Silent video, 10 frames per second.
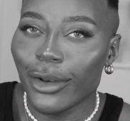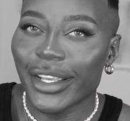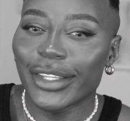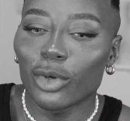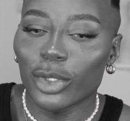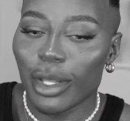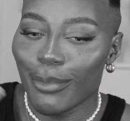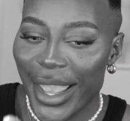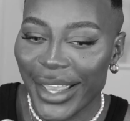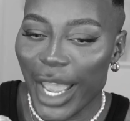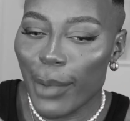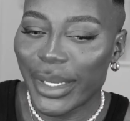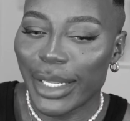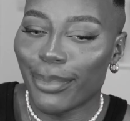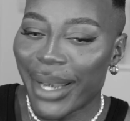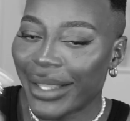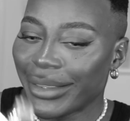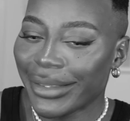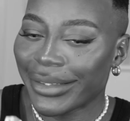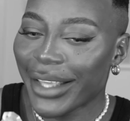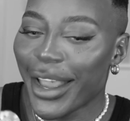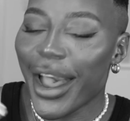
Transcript: long it took to make, how many blends.